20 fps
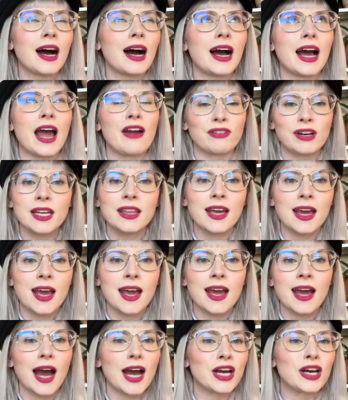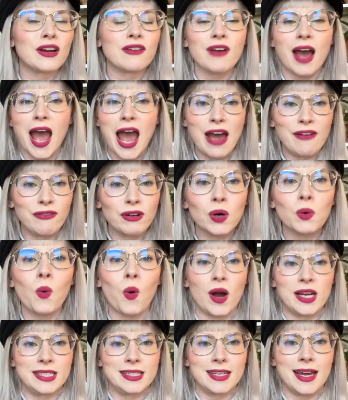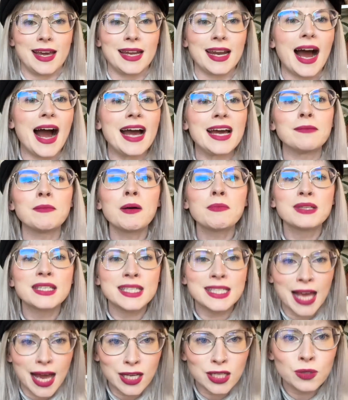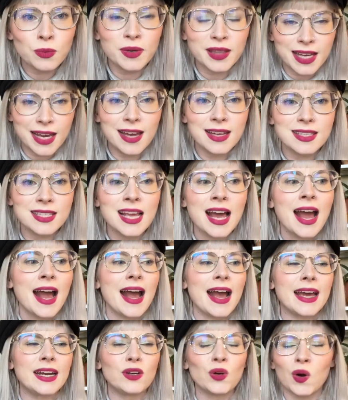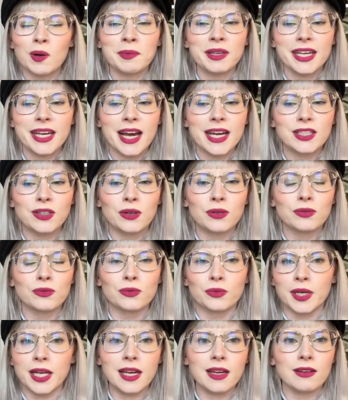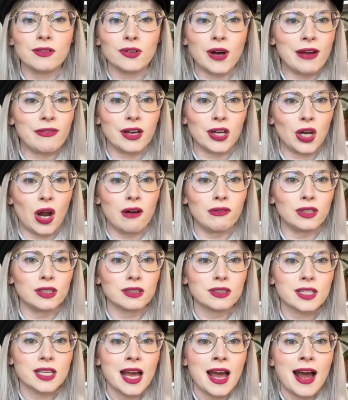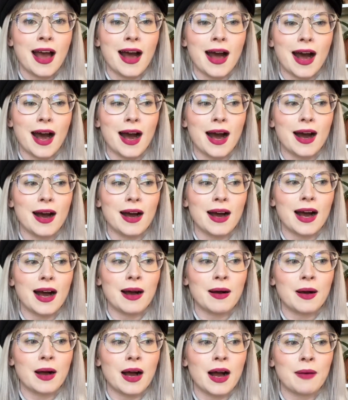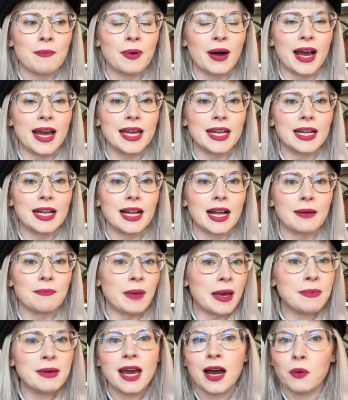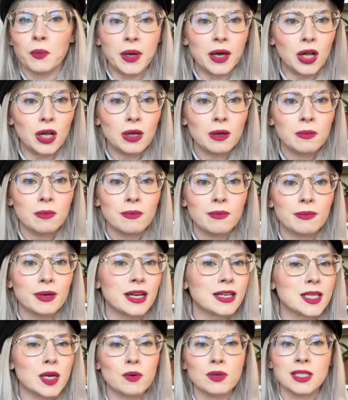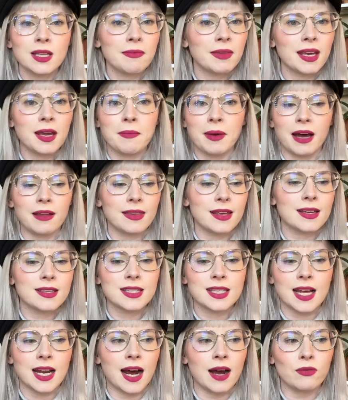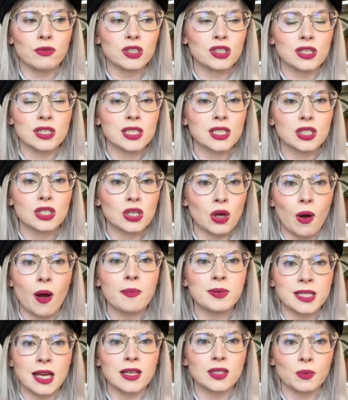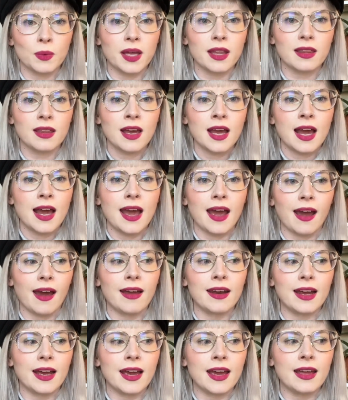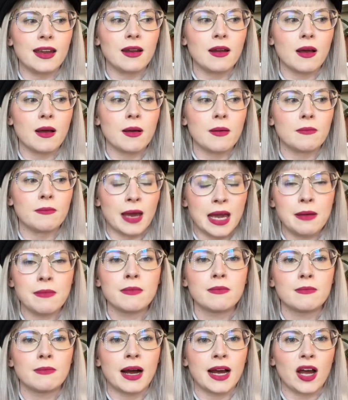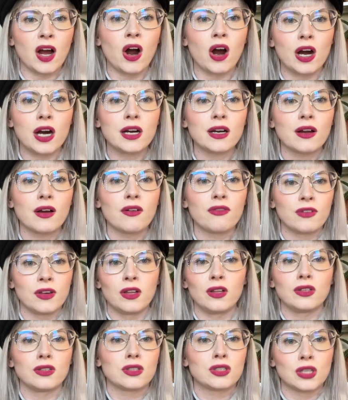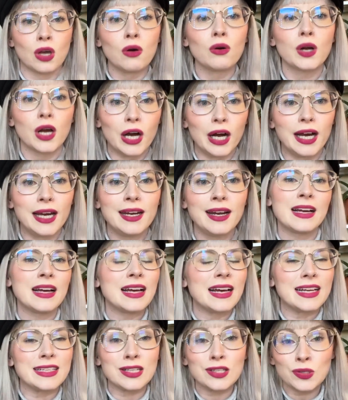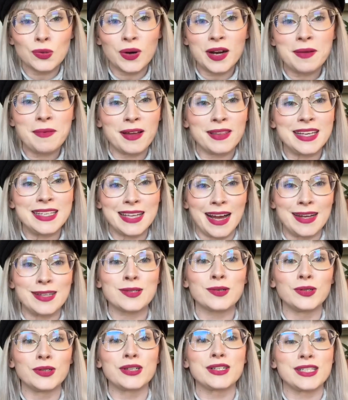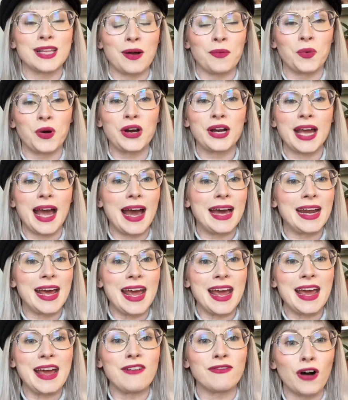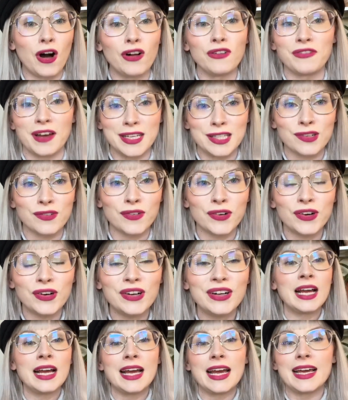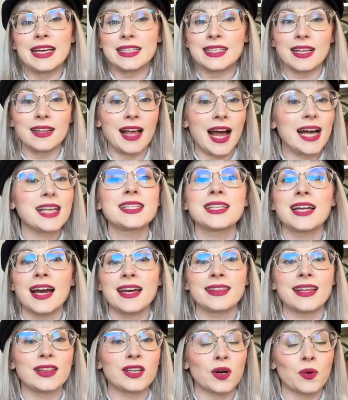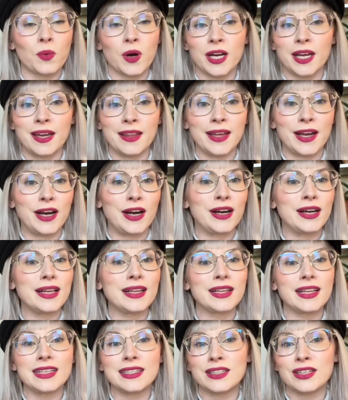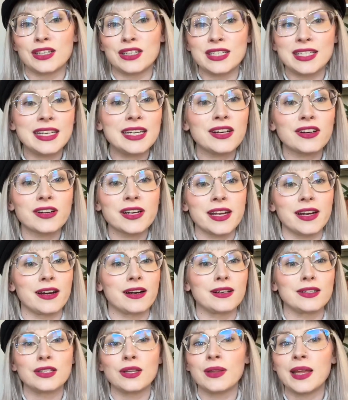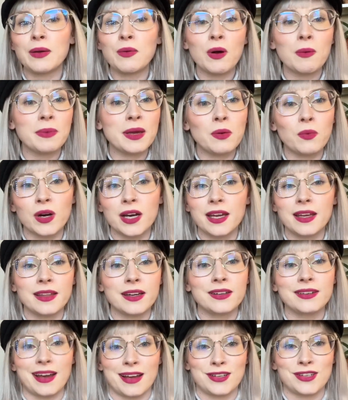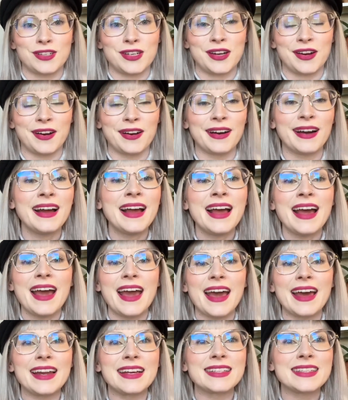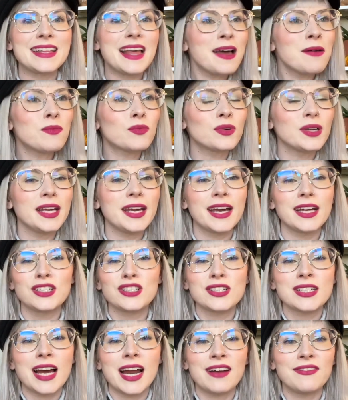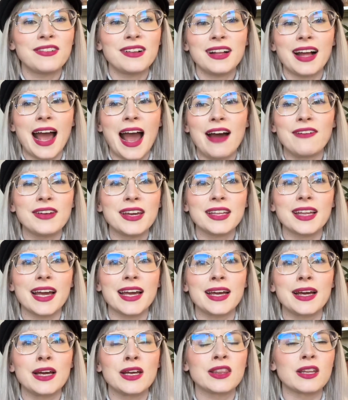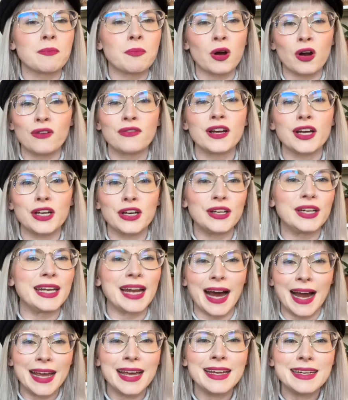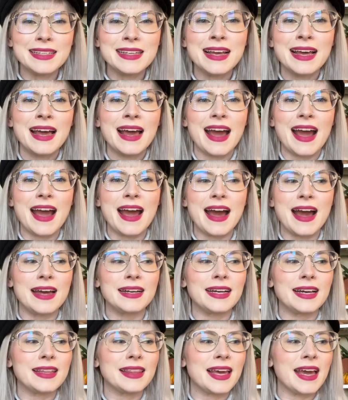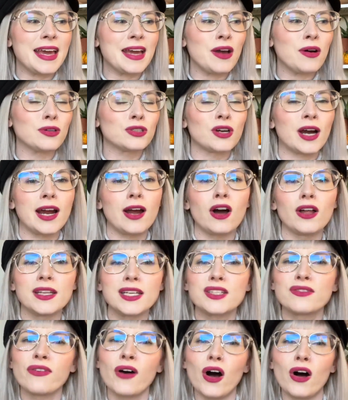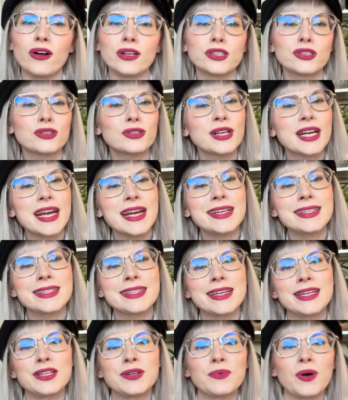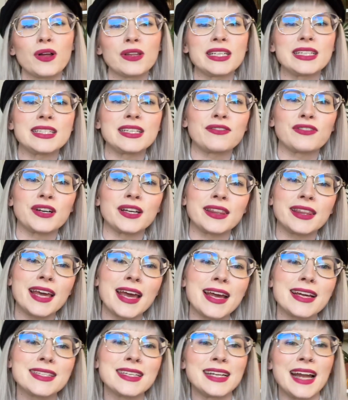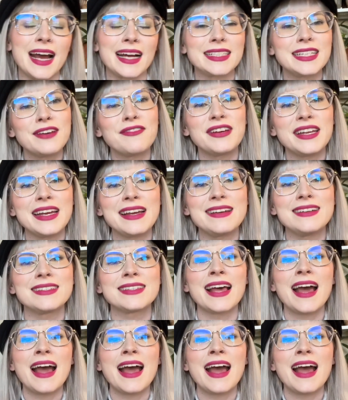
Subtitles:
everything I could have ever wanted. I am obsessed with this, and normally I don't read graphic novels, but maybe I will, because there was something about this that I was just so obsessed with, and it made my heart feel so good. It's a story about these high schoolers that work at a fall festival, and it's the last night that they're working there. It's their senior year, so they won't be working there next year, and it's them really just kind of having like the perfect good night, and they go try all these fall treats and do all these different things and activities,